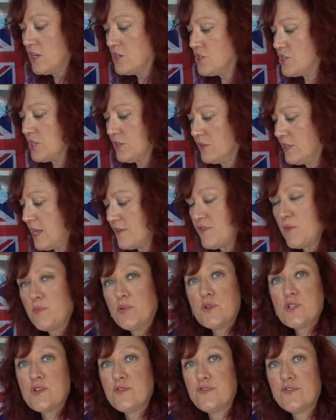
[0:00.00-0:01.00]
She'll never
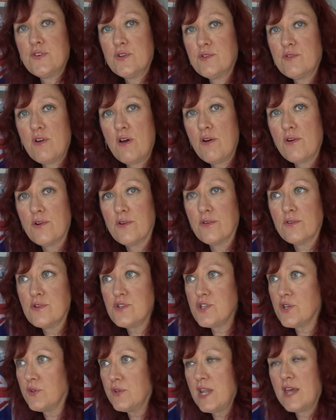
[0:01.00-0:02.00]
put a foot wrong.
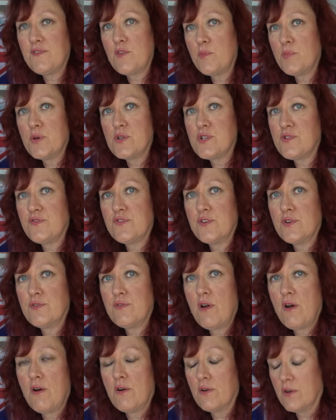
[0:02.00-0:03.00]
She'll never put a foot
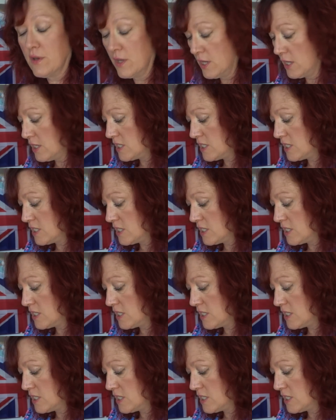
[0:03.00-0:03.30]
wrong.